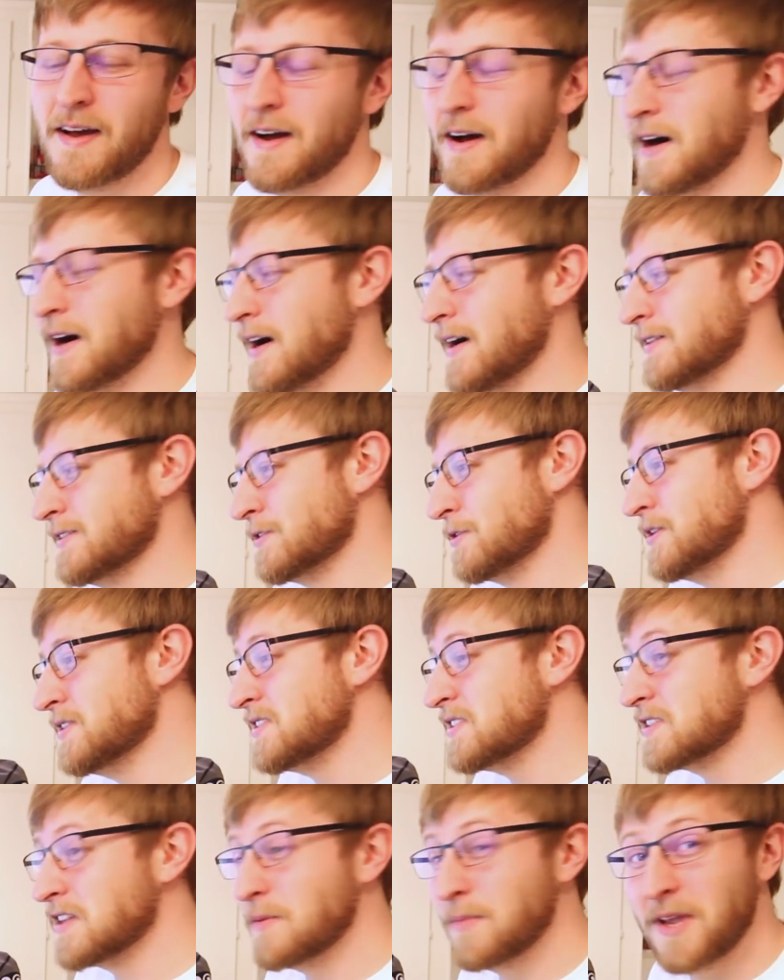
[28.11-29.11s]
So
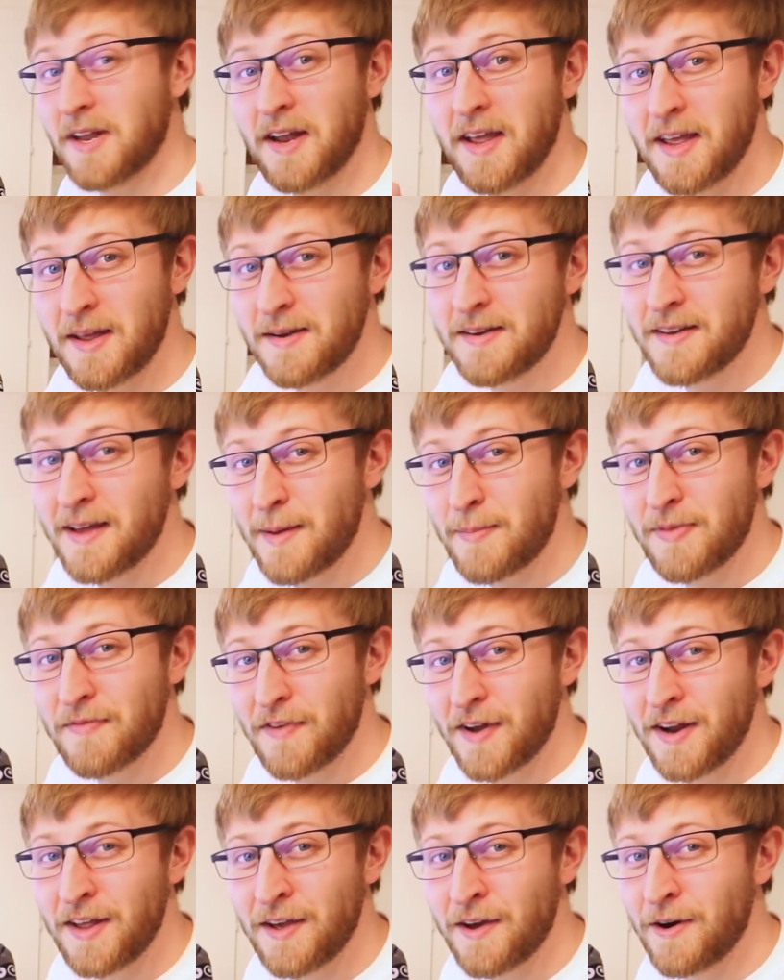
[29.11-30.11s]
this is going to be an in-depth
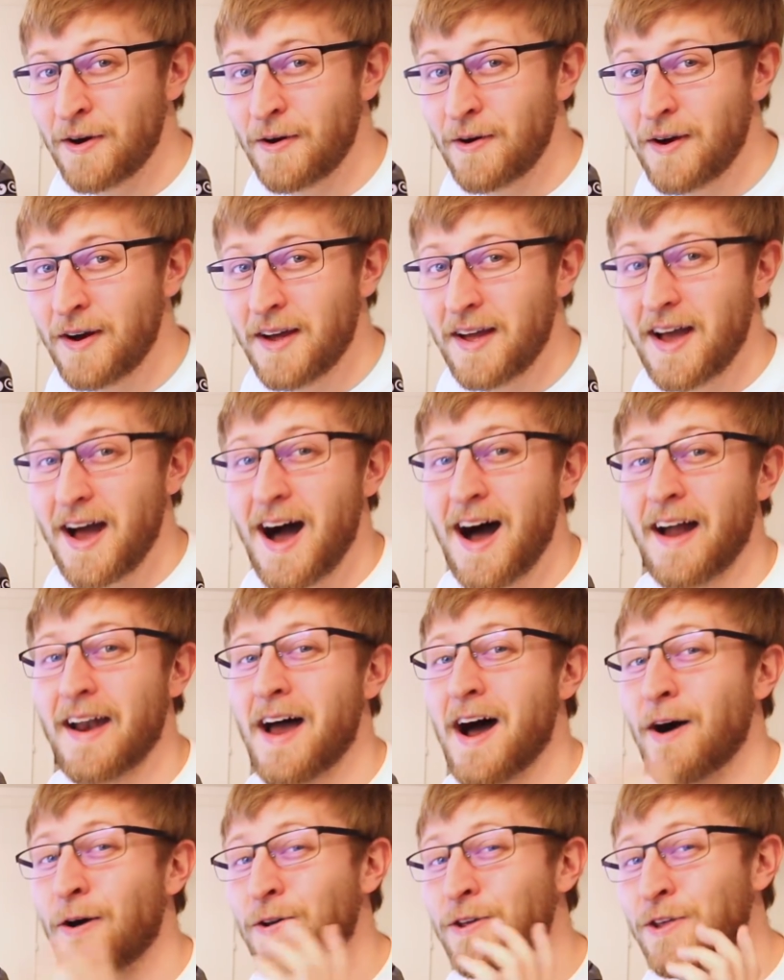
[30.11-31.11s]
video on
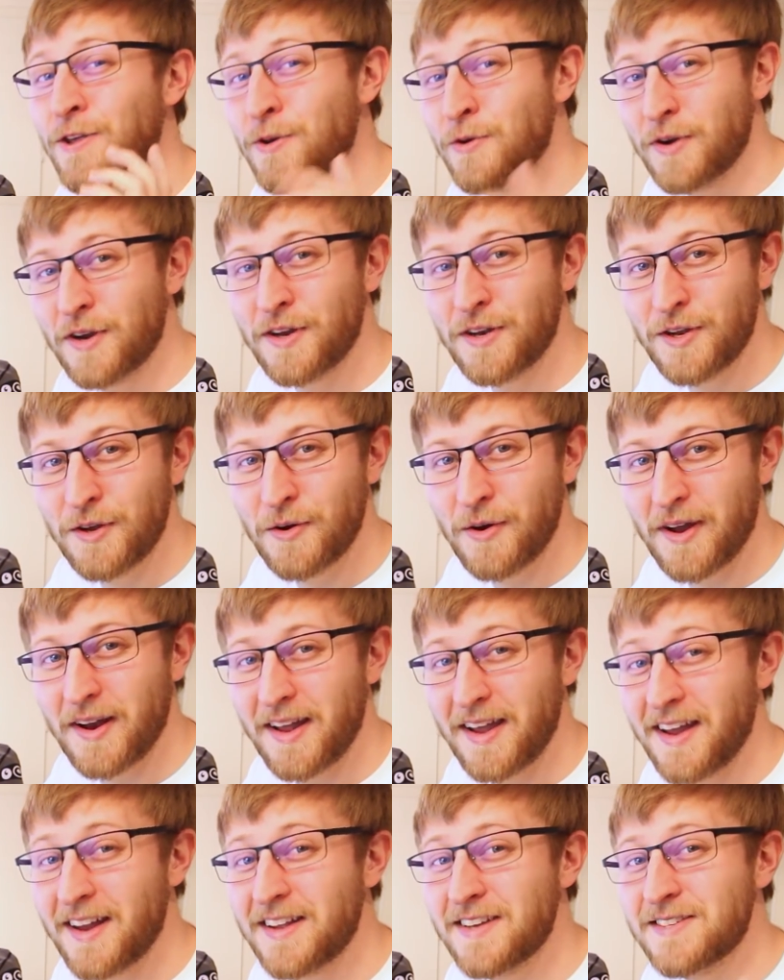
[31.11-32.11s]
how you can do
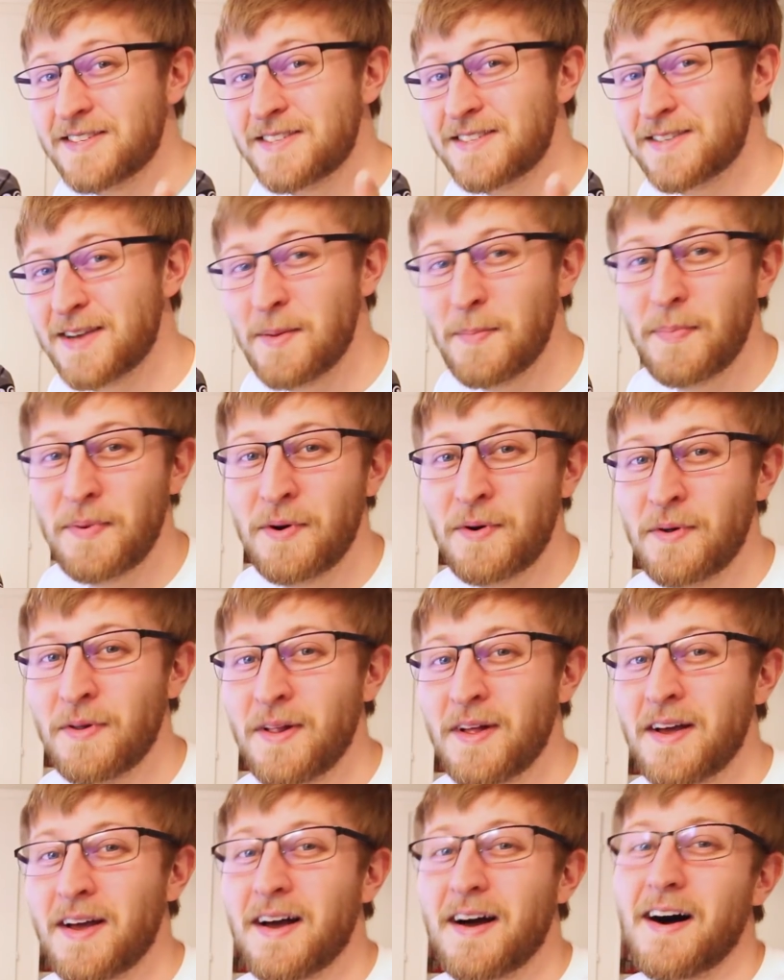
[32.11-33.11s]
it. It is
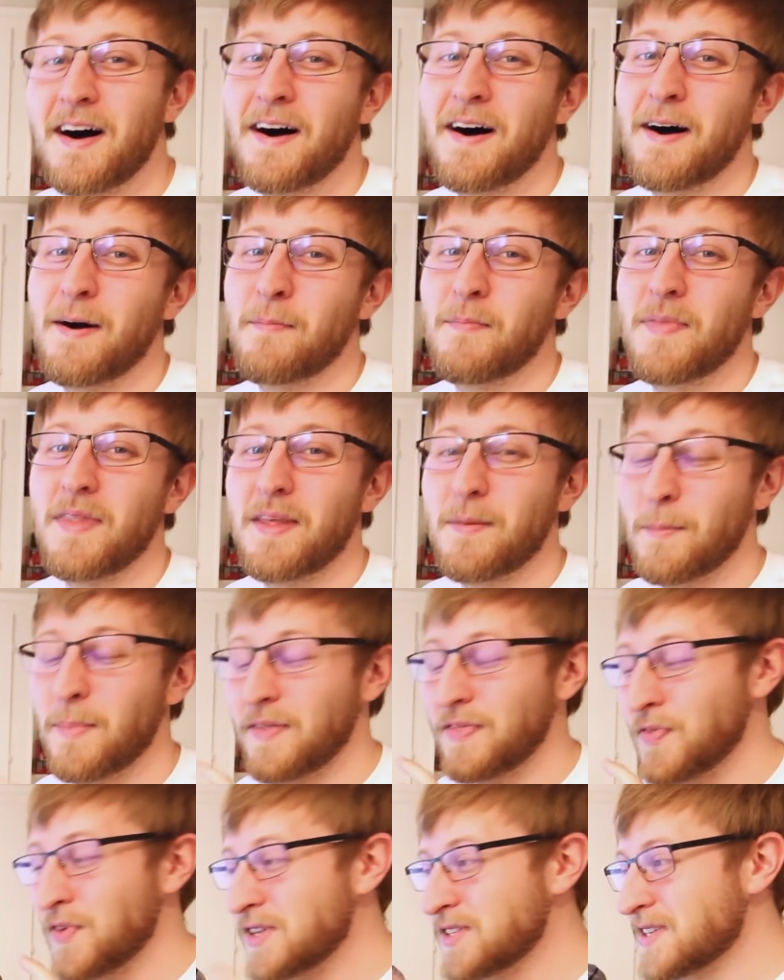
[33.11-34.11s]
simple,
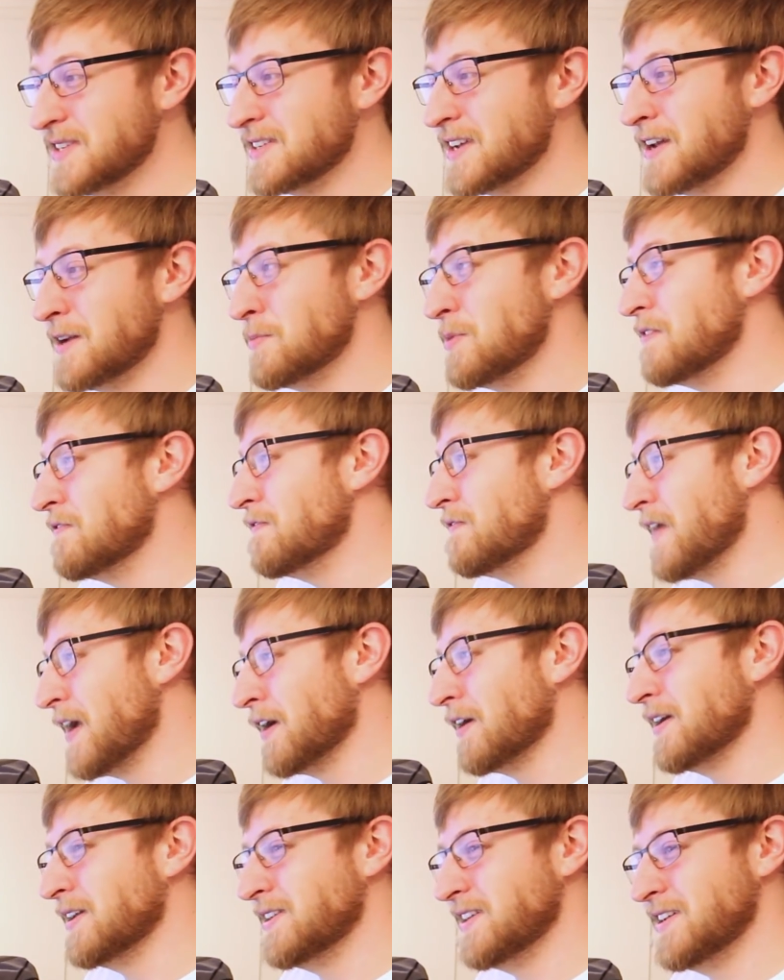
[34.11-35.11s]
but this is going to be
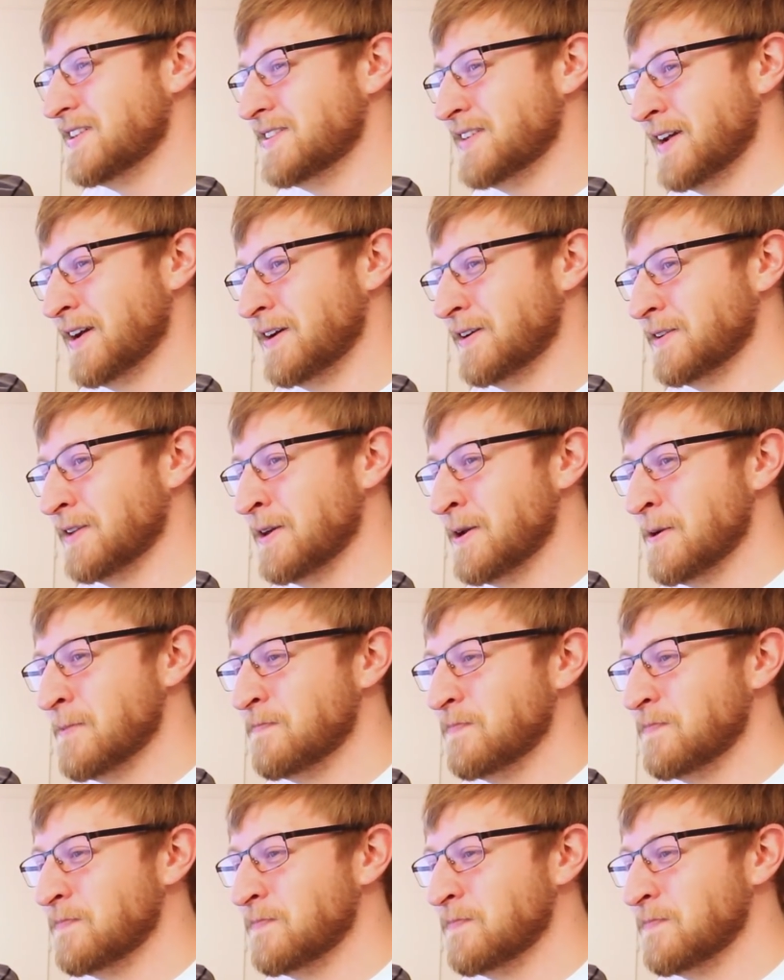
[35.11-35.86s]
very detailed.